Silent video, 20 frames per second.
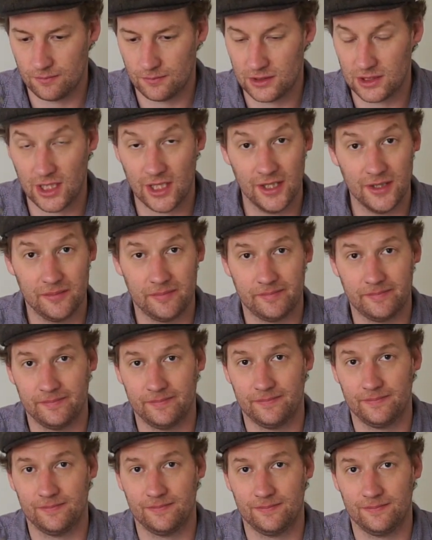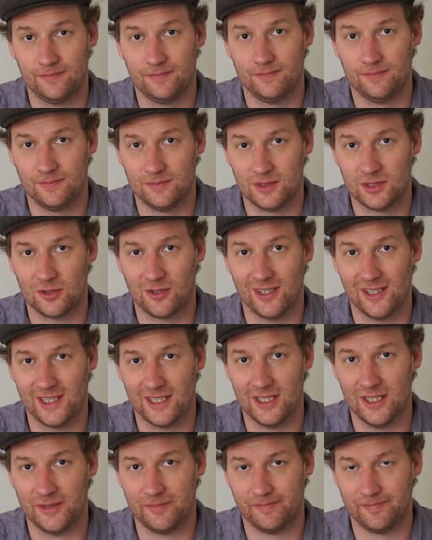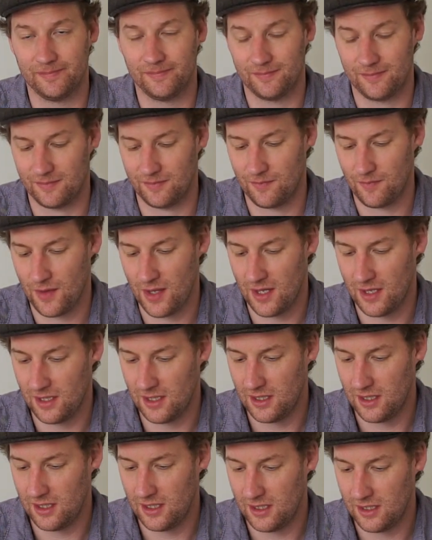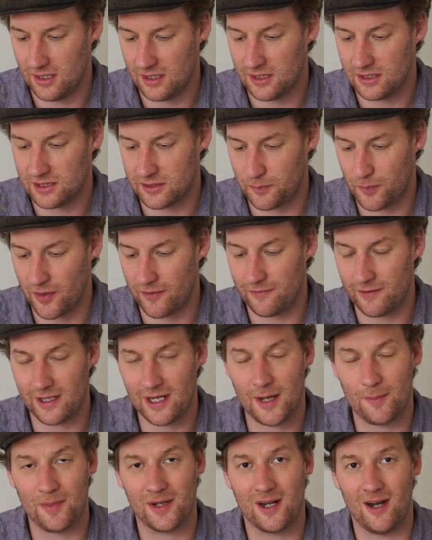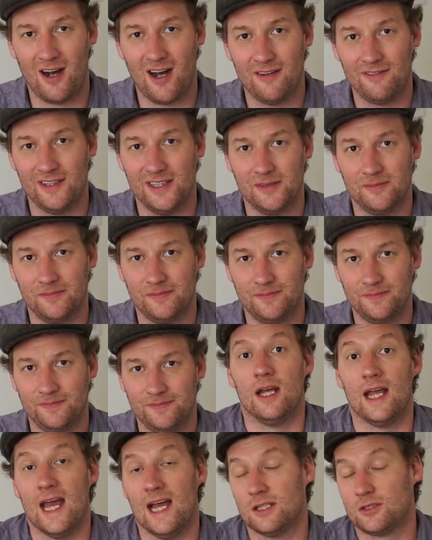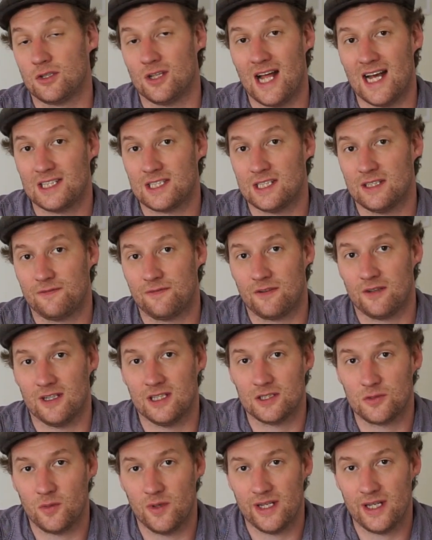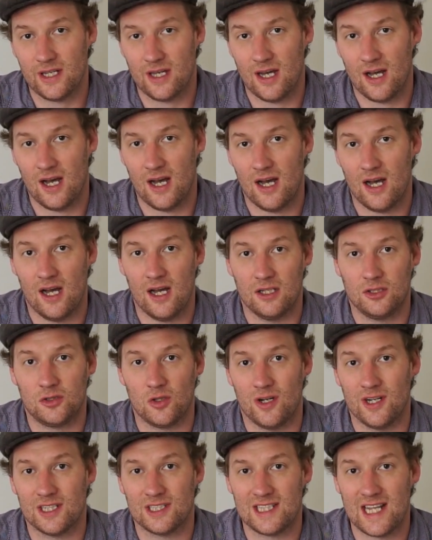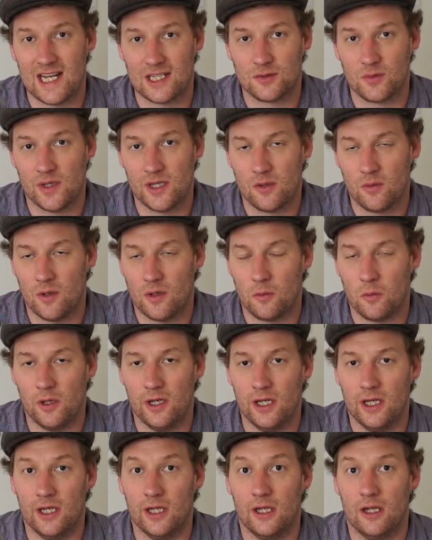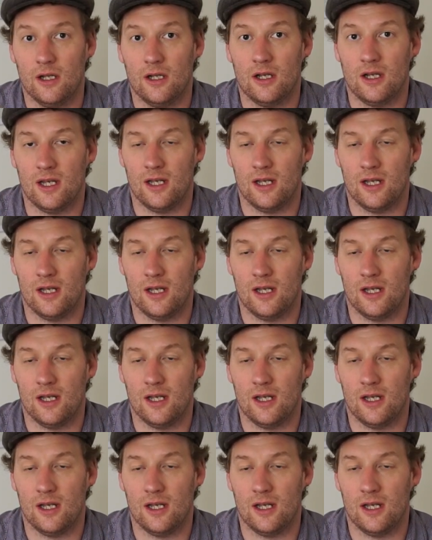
It's good. It's really good. It's a perfect cup of coffee. Okay, so that's it for this week. Join us next week when we